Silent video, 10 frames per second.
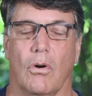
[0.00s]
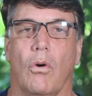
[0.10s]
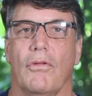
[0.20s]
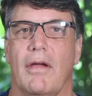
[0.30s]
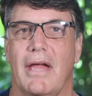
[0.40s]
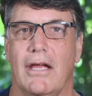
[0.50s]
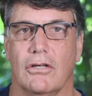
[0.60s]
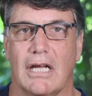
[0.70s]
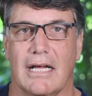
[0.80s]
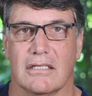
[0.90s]
Or they may
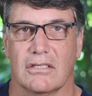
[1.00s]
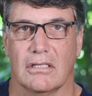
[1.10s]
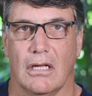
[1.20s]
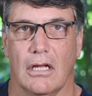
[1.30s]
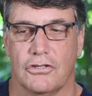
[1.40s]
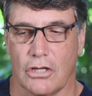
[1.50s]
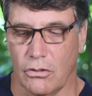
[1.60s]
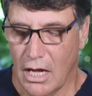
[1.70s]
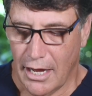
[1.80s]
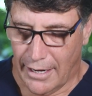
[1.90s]
hurt us.
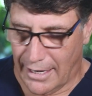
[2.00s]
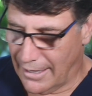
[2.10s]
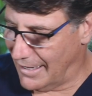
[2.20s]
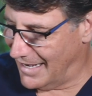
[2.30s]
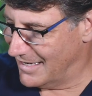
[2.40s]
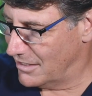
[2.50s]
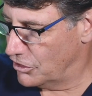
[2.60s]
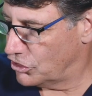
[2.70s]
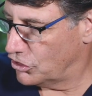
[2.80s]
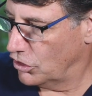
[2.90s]
So, uh, in an
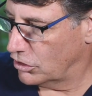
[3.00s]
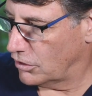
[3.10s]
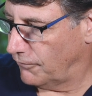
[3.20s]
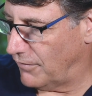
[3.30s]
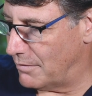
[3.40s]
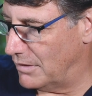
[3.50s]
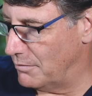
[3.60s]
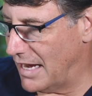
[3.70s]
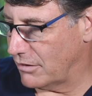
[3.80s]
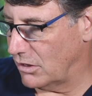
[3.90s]
assertive family
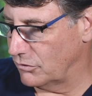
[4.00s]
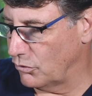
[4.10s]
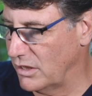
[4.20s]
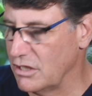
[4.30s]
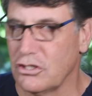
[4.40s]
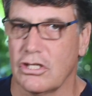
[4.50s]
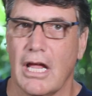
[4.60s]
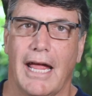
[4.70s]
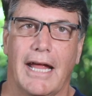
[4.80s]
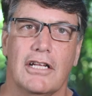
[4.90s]
background or in a,
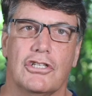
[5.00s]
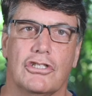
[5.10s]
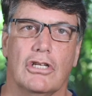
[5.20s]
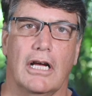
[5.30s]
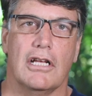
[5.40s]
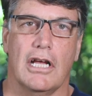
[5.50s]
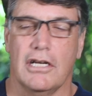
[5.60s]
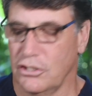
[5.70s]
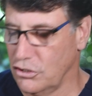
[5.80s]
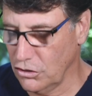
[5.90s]
in a, a, uh,
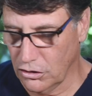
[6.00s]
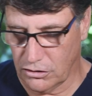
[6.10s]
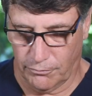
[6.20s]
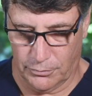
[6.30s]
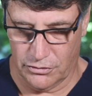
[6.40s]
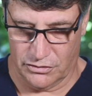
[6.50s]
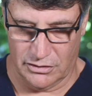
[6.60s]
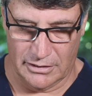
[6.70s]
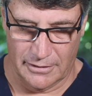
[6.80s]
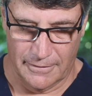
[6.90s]
an assertive
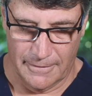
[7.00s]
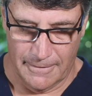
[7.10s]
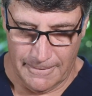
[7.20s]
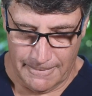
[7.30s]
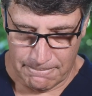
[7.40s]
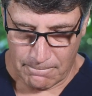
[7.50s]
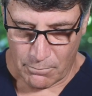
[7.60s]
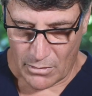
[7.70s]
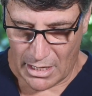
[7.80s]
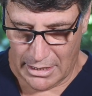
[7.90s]
person,
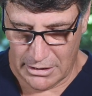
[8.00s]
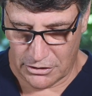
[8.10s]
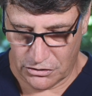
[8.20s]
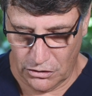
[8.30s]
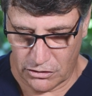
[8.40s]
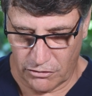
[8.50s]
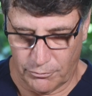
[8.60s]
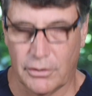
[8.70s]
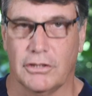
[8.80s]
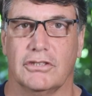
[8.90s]
an
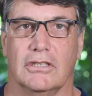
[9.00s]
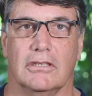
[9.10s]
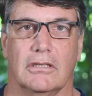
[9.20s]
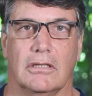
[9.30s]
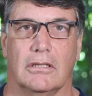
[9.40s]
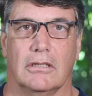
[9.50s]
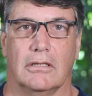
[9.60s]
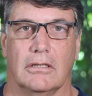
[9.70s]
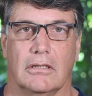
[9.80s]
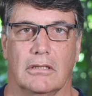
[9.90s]
assertive person
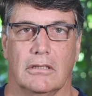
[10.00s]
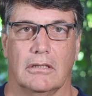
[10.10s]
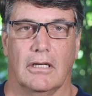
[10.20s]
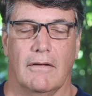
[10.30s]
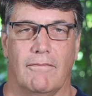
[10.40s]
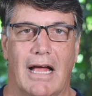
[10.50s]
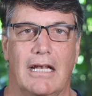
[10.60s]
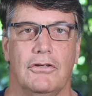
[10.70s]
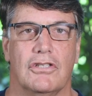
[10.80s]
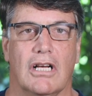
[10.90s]

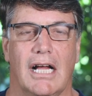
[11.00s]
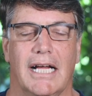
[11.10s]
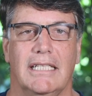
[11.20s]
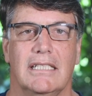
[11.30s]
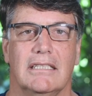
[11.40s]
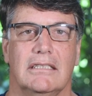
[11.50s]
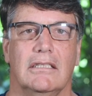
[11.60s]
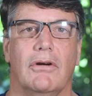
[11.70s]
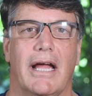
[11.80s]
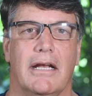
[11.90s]
values kindness
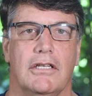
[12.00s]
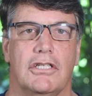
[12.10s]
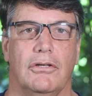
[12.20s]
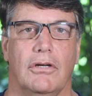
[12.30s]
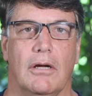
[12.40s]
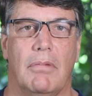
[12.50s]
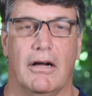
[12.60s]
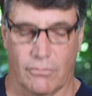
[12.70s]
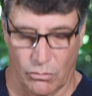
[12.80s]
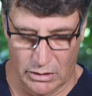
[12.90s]
and gratitude
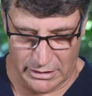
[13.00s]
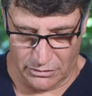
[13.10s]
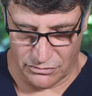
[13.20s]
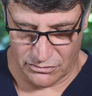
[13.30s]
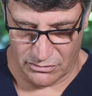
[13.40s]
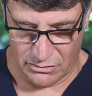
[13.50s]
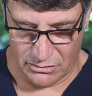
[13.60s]
above all else.